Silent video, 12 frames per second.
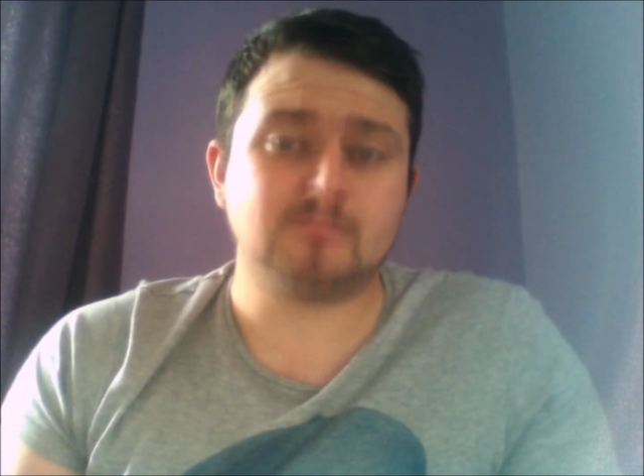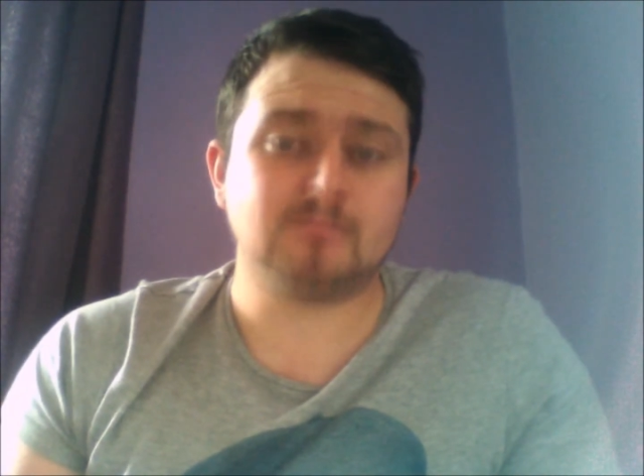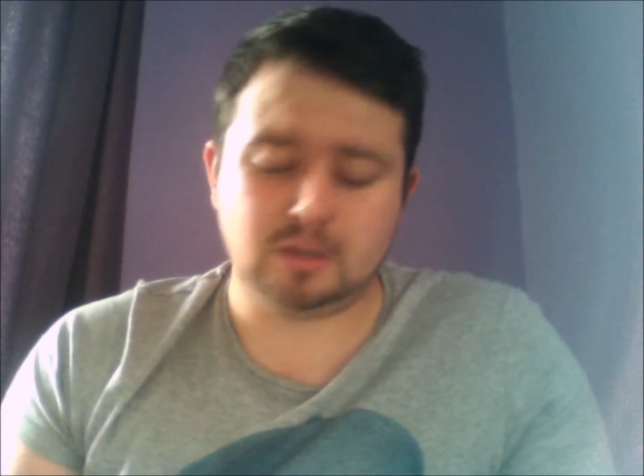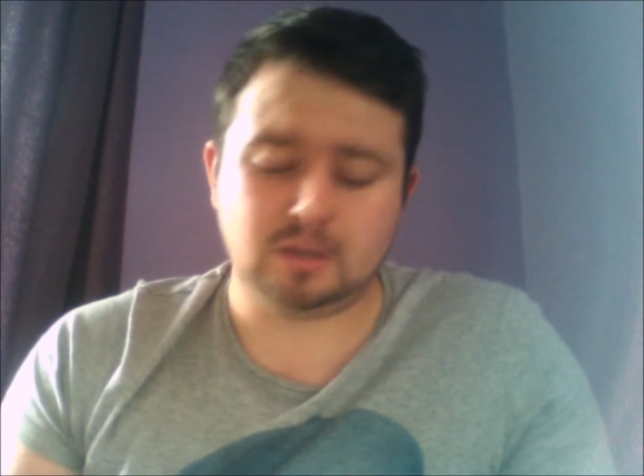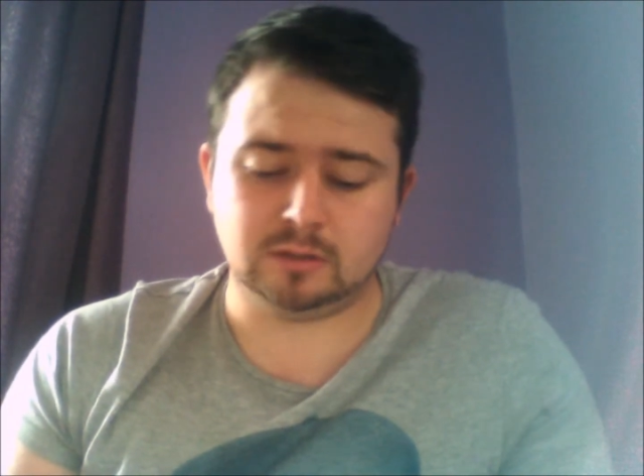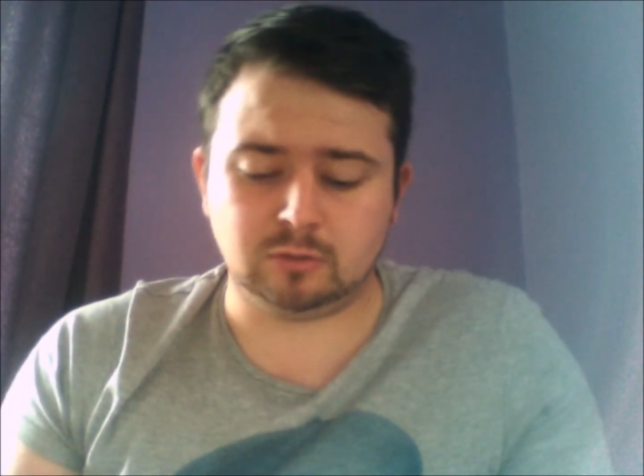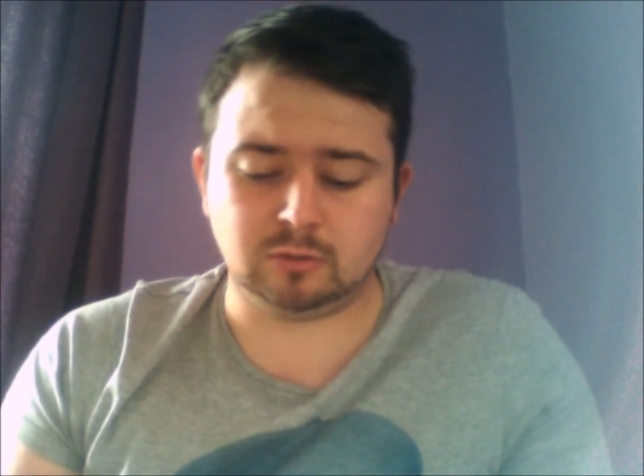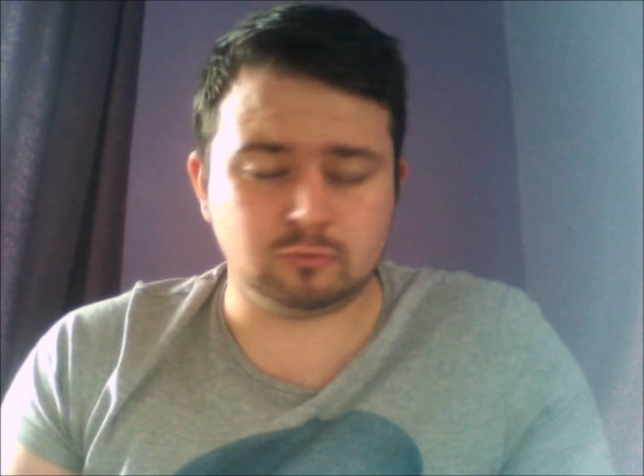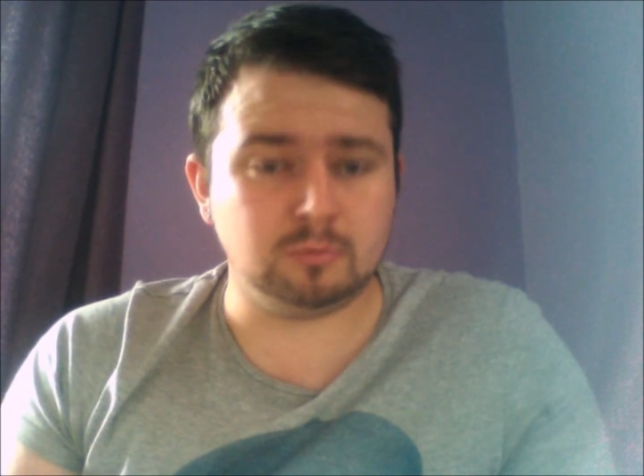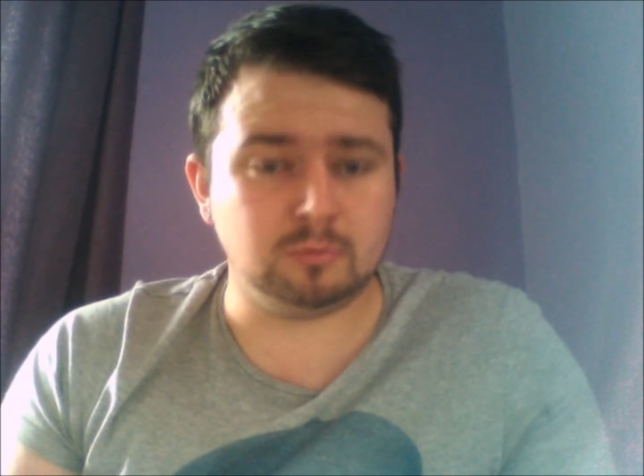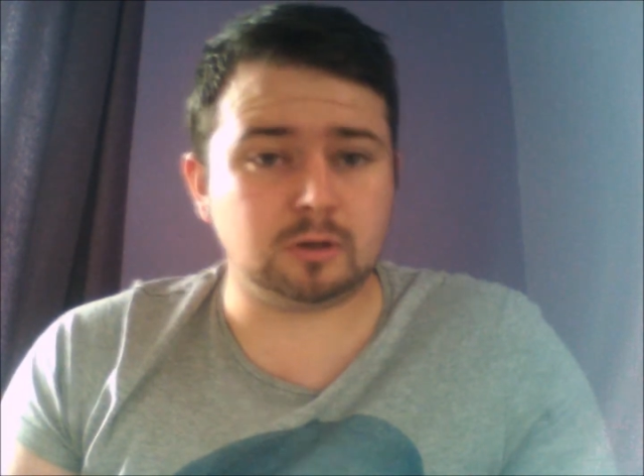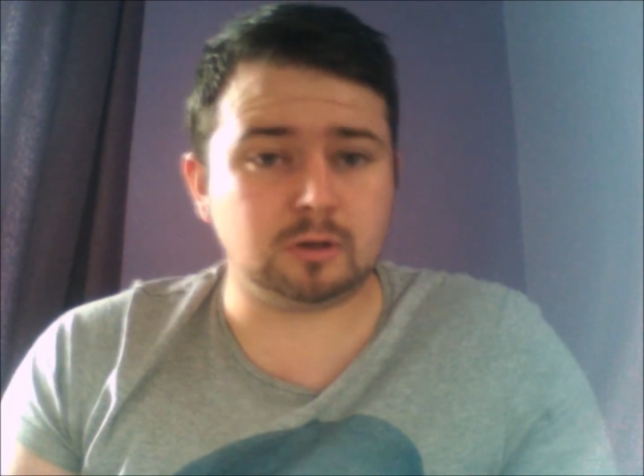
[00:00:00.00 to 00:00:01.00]
in the little
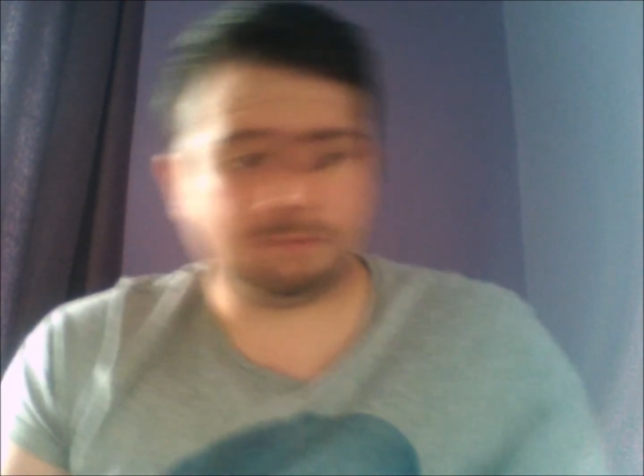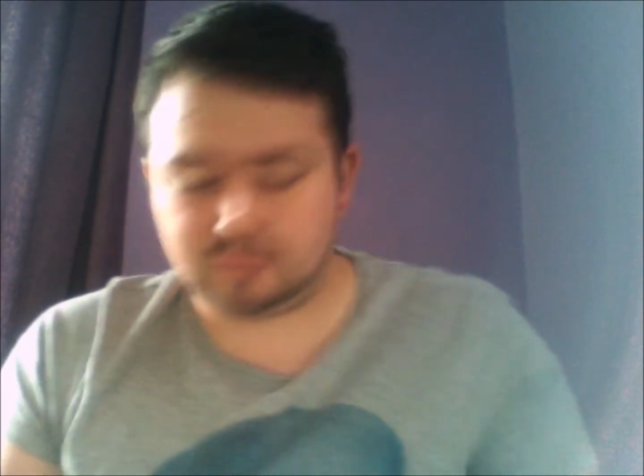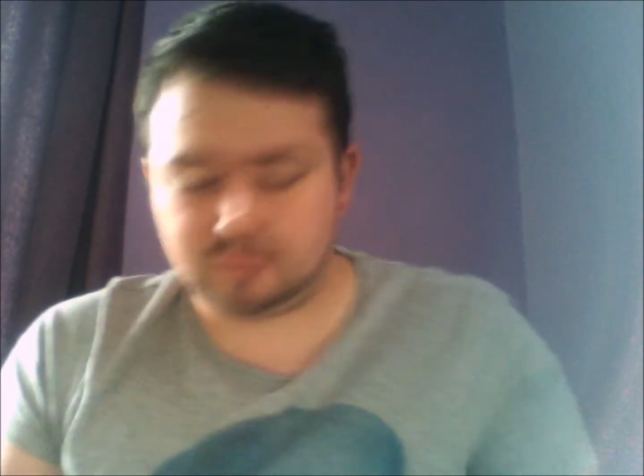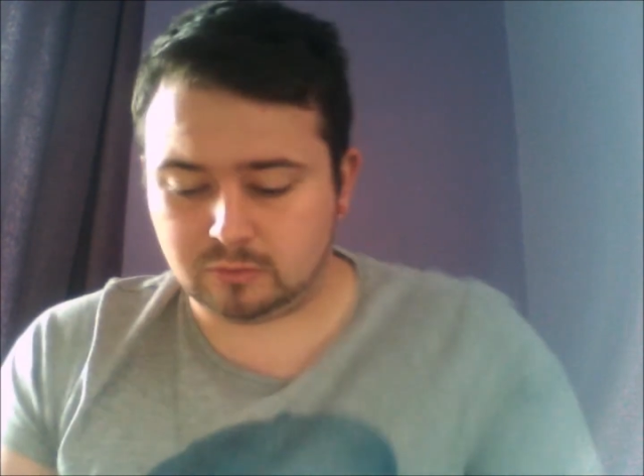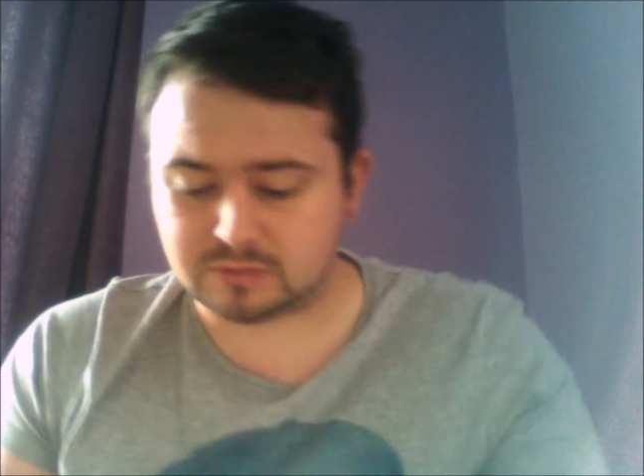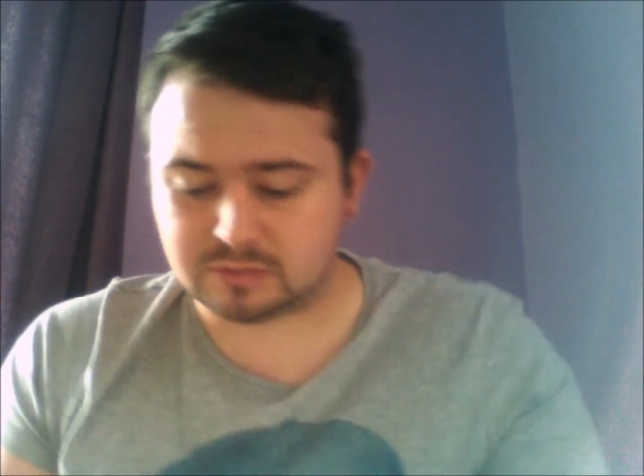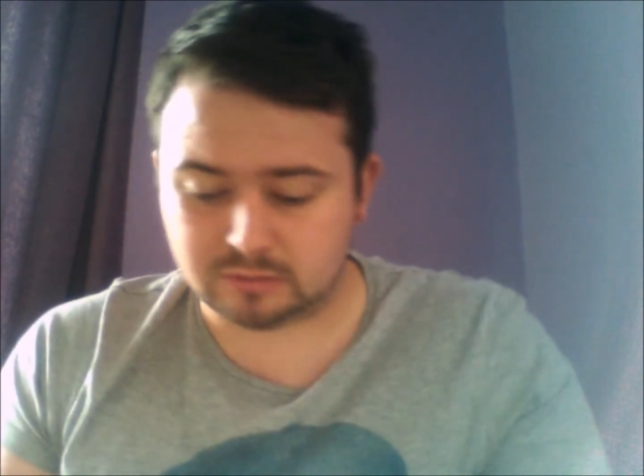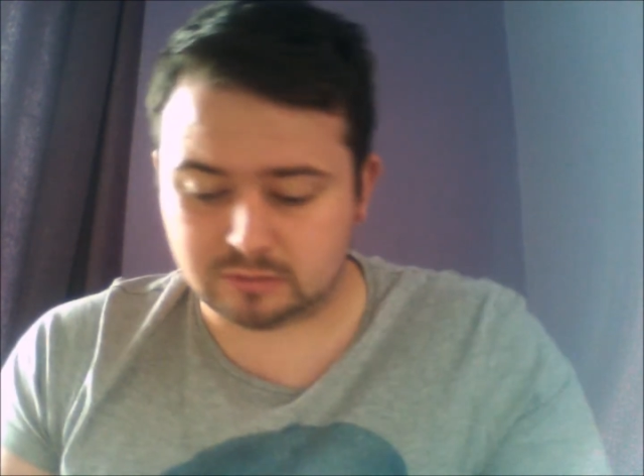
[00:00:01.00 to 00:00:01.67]
rulebook for those that